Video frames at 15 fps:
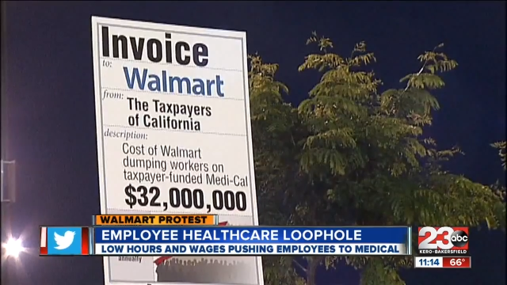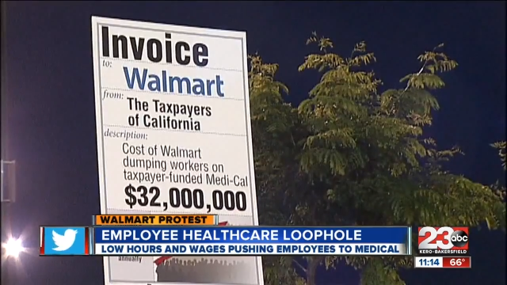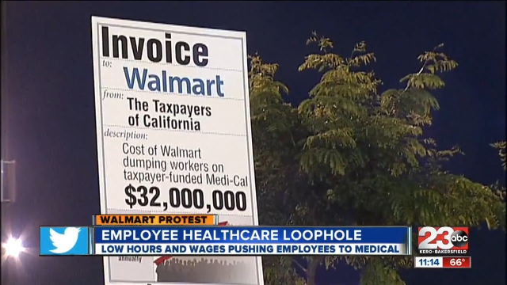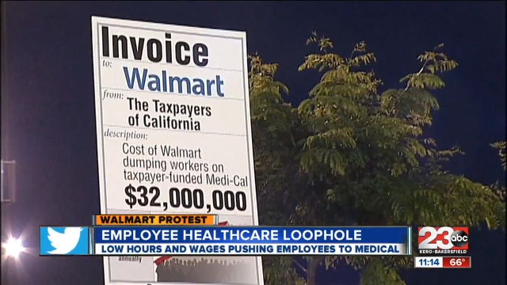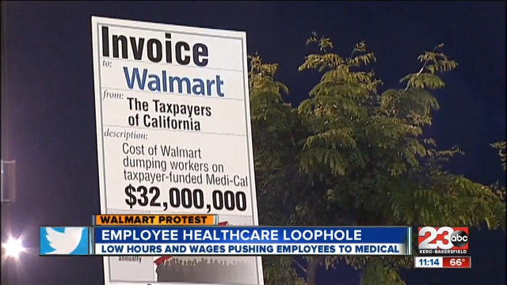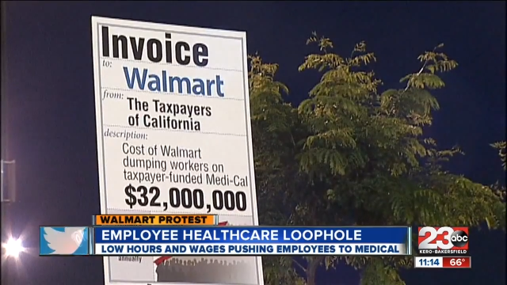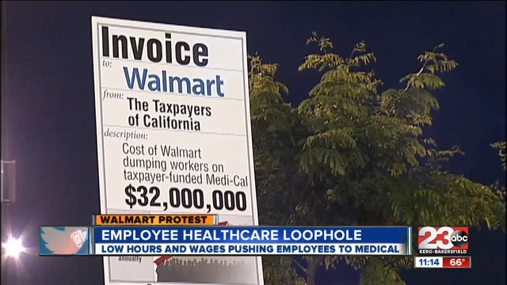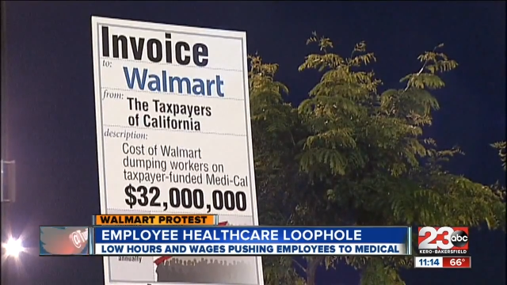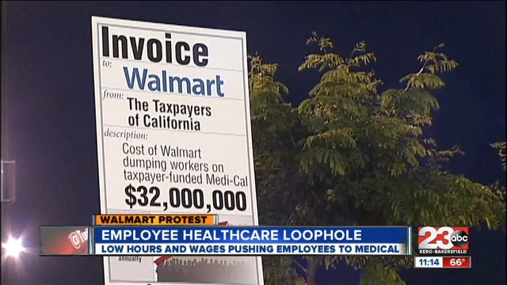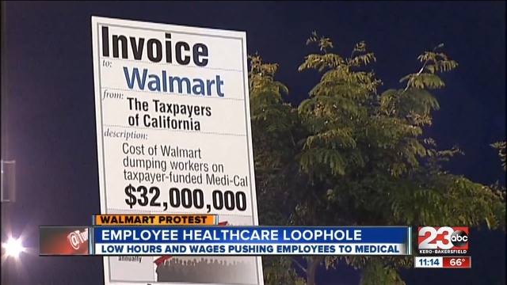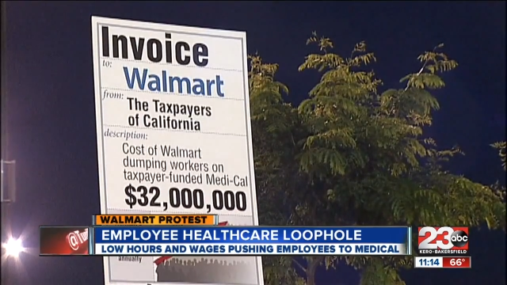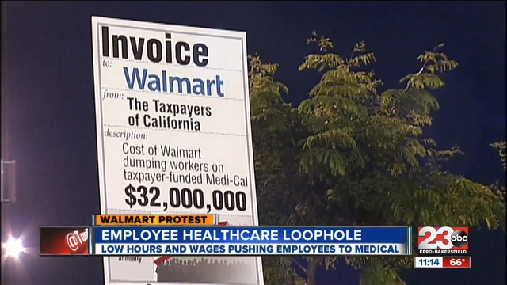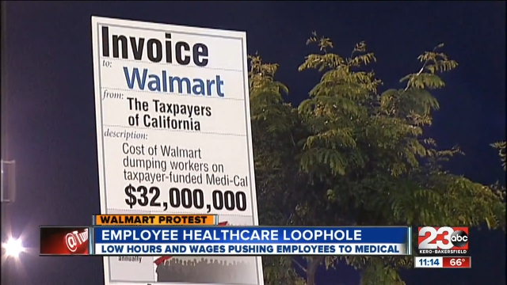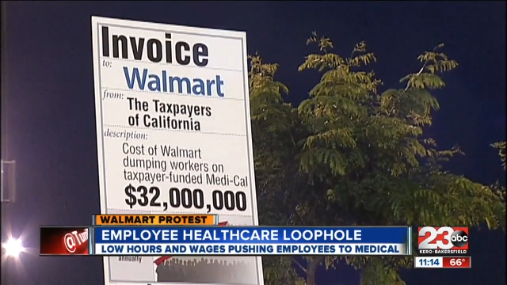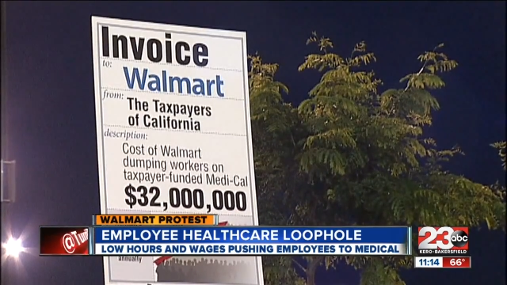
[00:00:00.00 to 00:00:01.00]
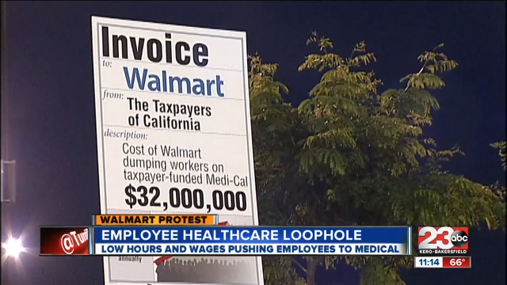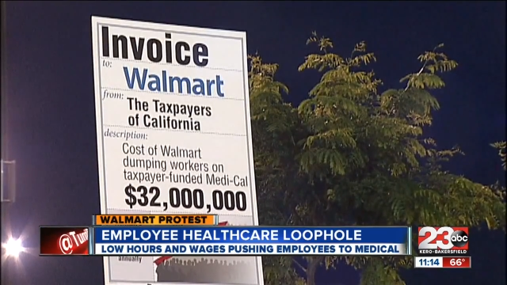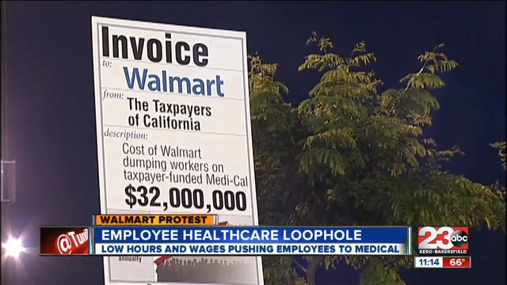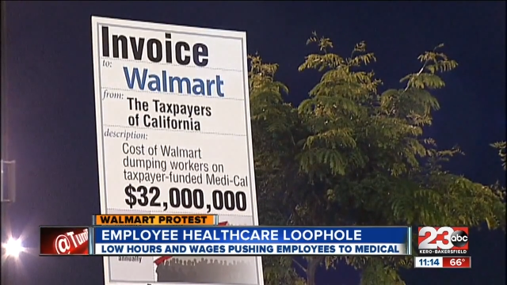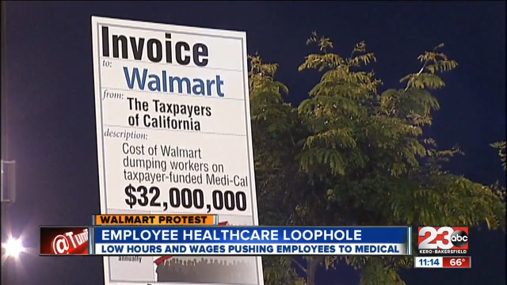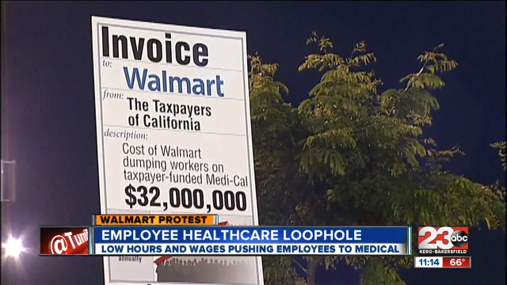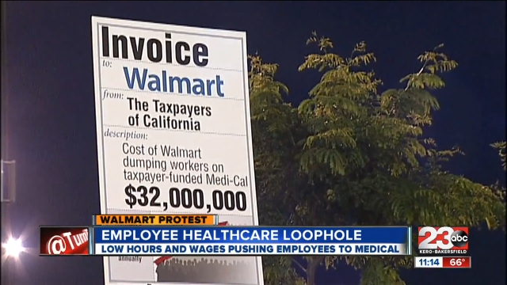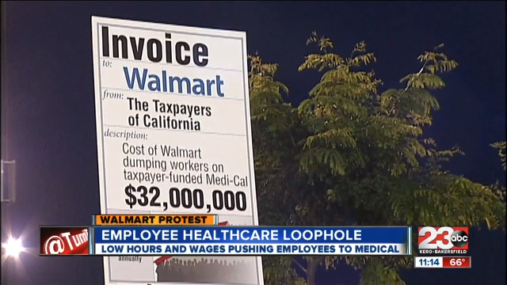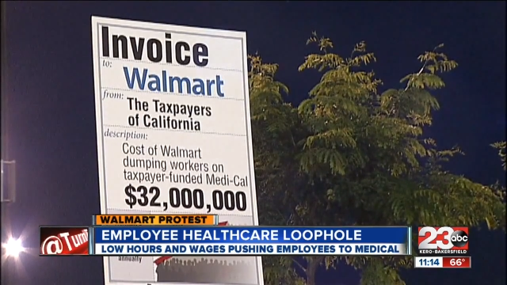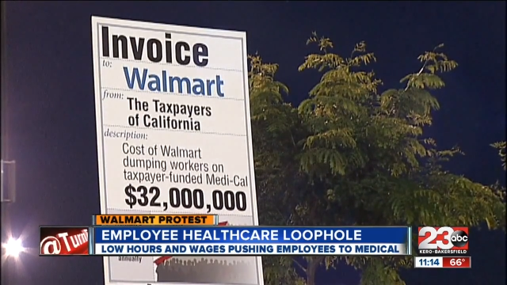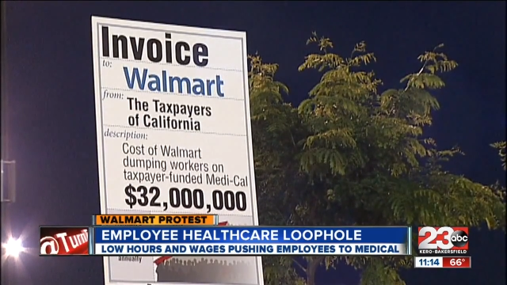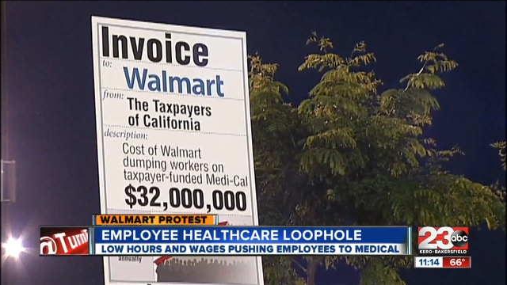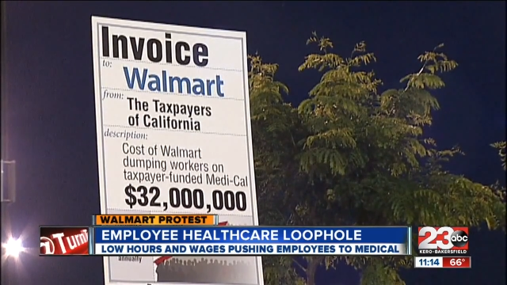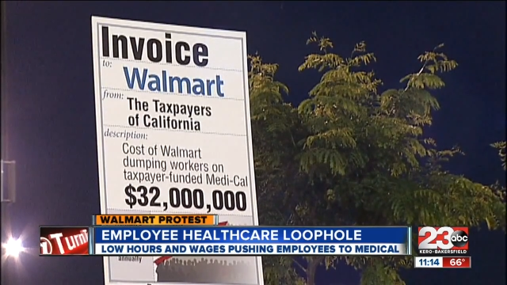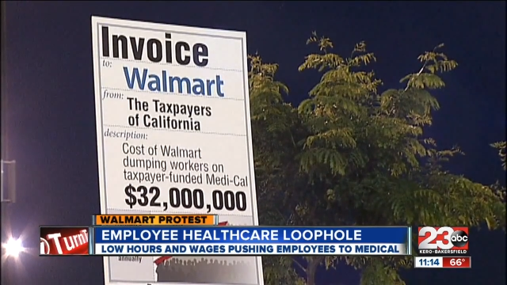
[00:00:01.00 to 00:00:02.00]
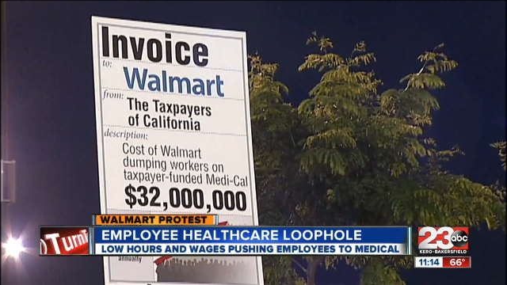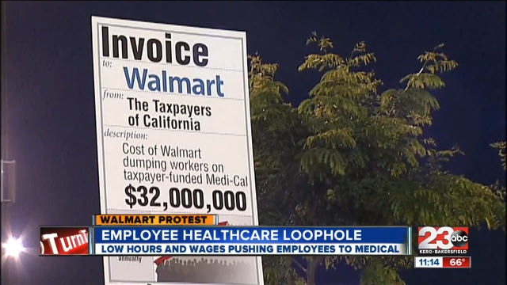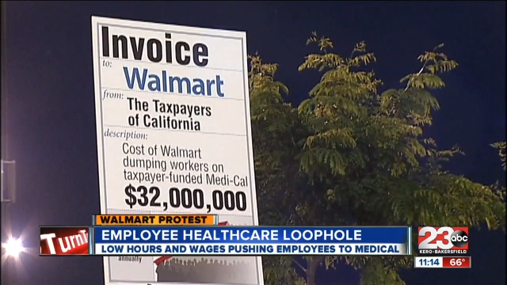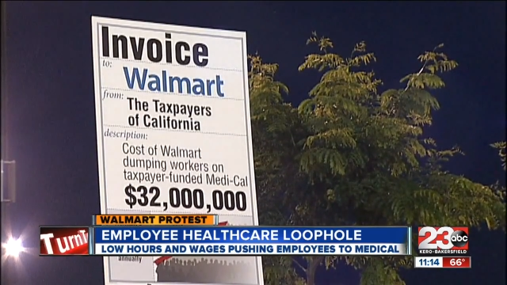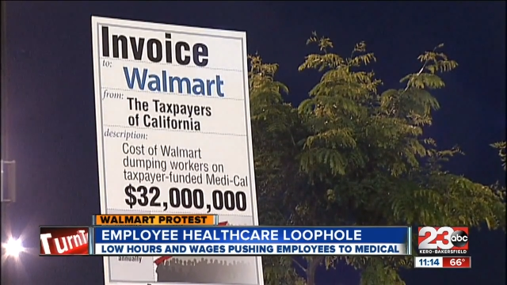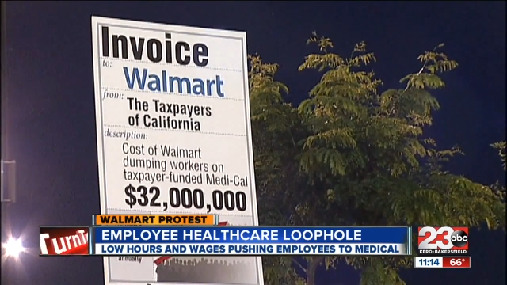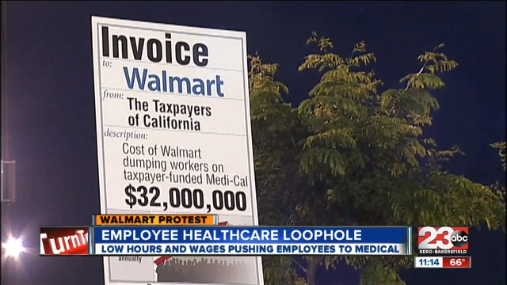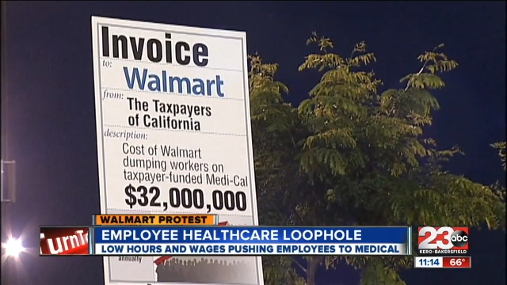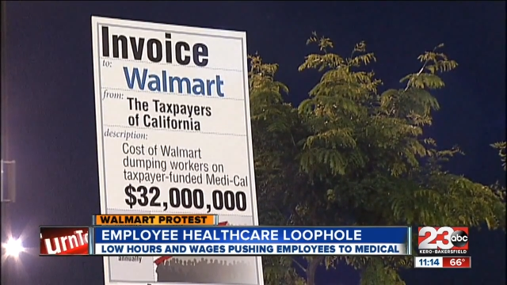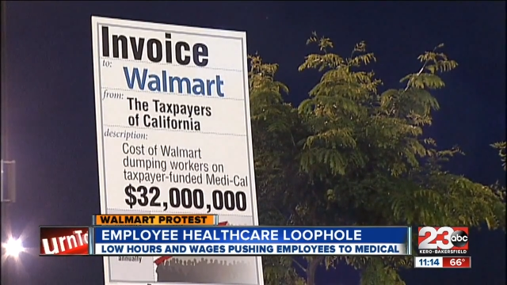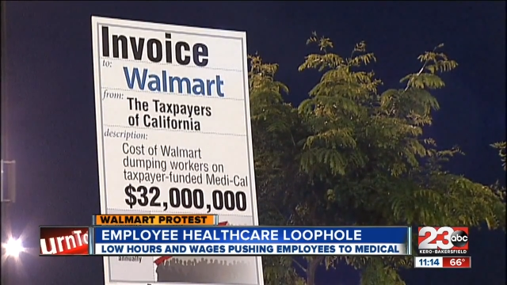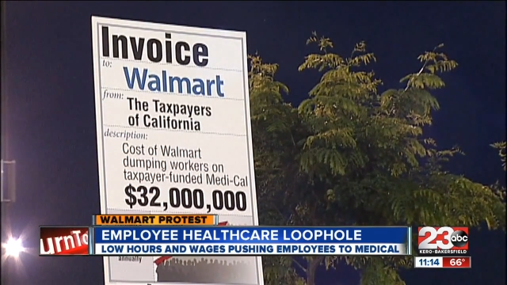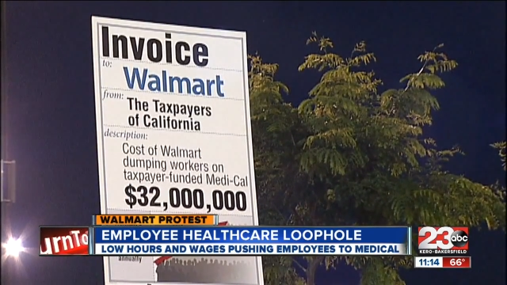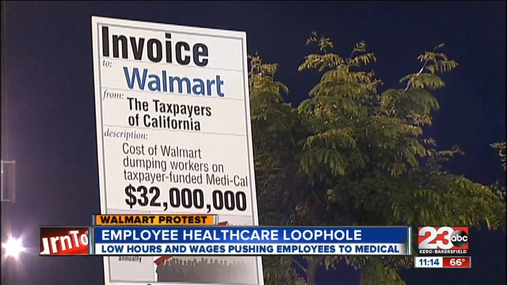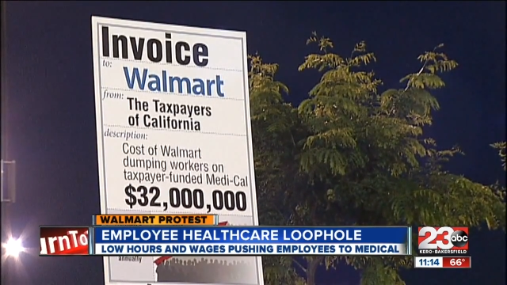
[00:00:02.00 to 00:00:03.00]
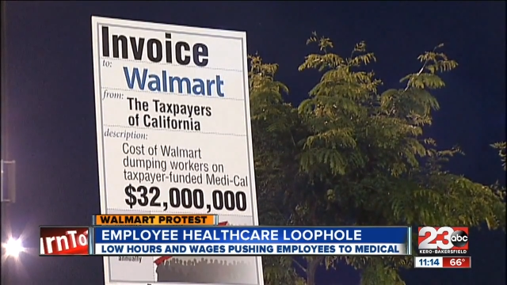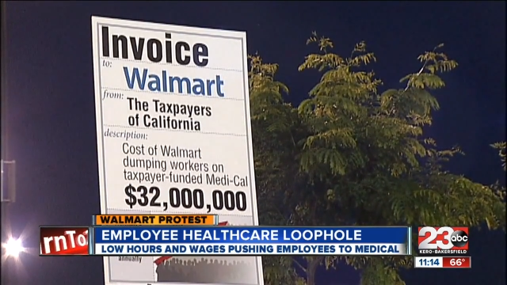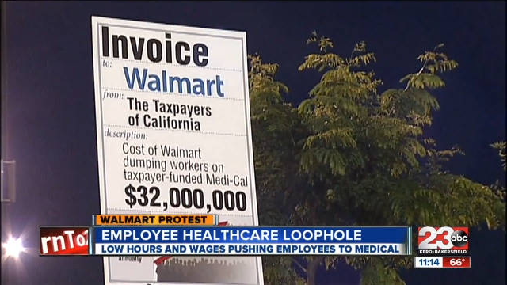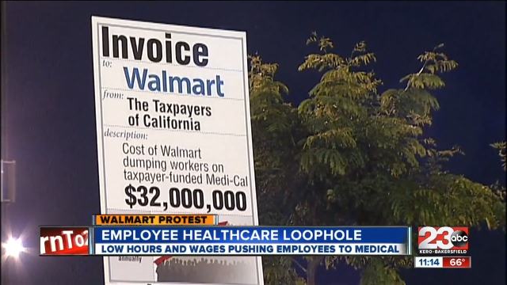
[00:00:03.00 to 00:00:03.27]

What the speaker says: [unreadable: no face in view]